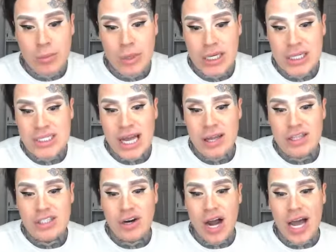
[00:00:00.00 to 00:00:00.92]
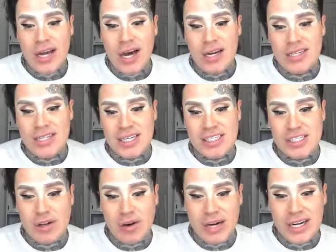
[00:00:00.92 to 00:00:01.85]
Please tell us your I got a dick
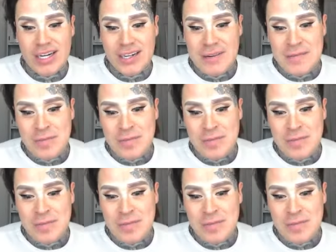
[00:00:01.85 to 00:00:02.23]
story.